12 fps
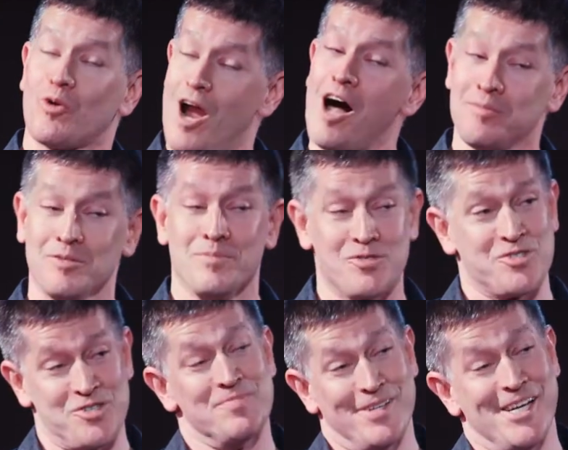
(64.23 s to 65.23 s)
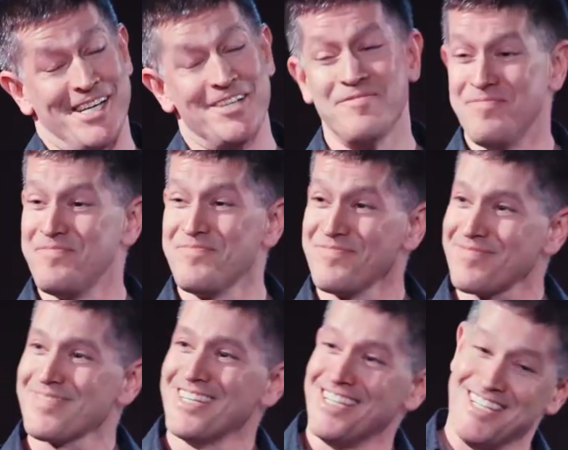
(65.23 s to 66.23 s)
problems to me.
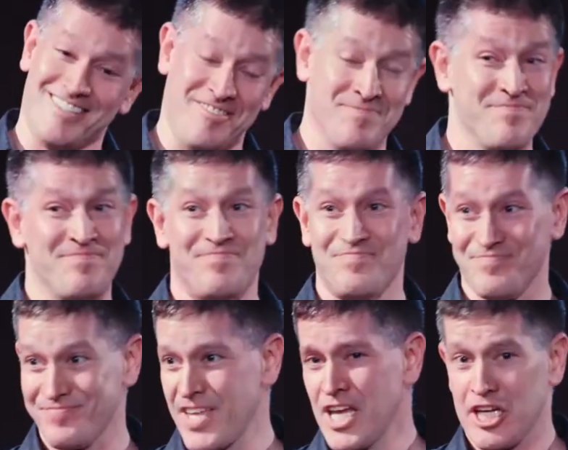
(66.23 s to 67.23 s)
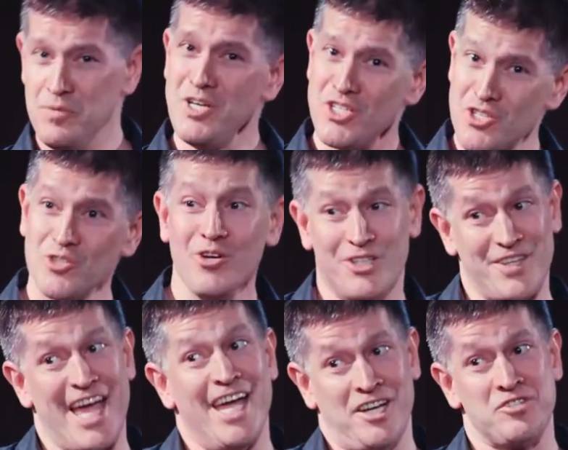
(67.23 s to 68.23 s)
Can we just look at
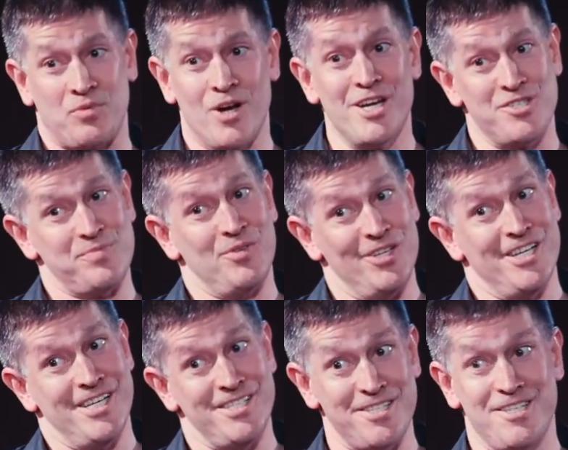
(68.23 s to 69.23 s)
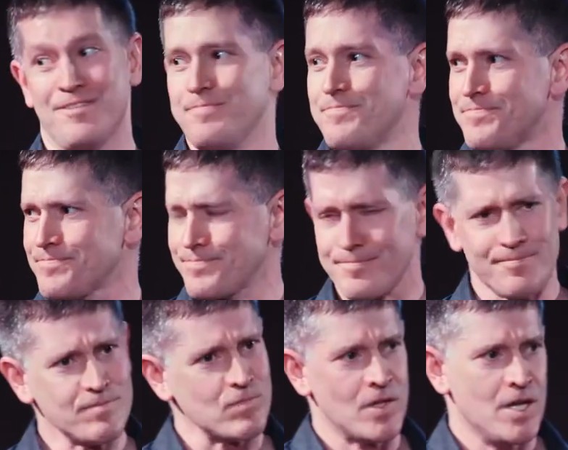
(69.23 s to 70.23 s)
the x-rays, please?
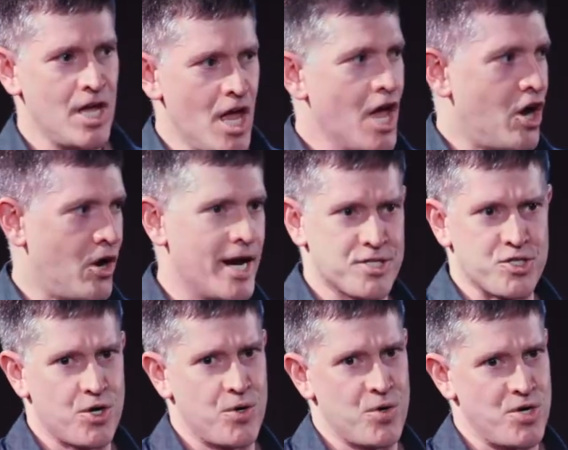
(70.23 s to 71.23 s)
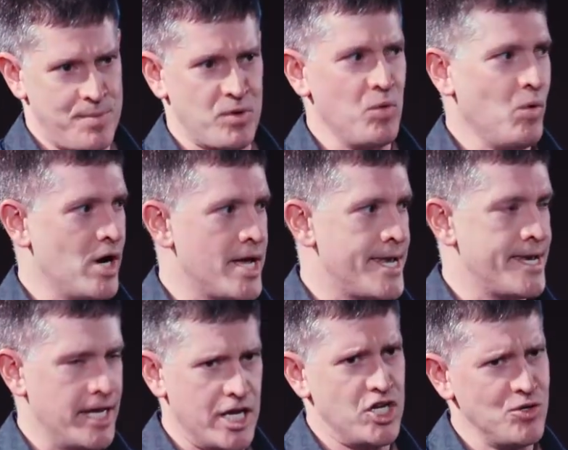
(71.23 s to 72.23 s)
All right, so number
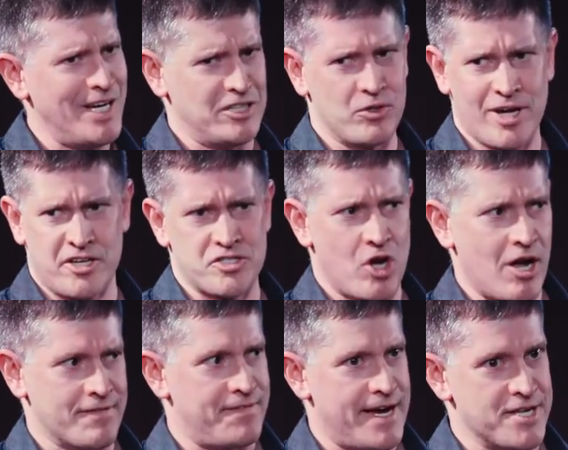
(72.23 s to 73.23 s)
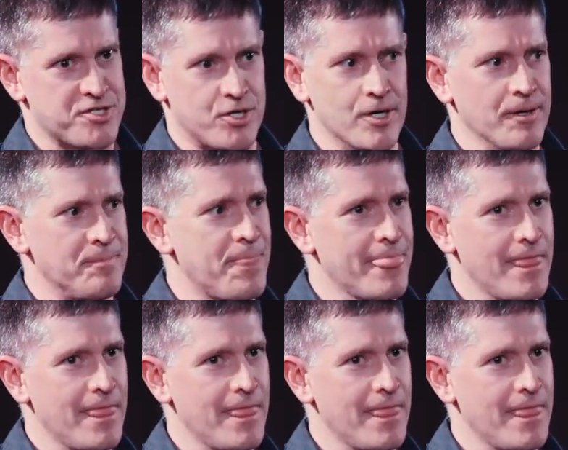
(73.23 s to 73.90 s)
one, you need to learn how to talk faster.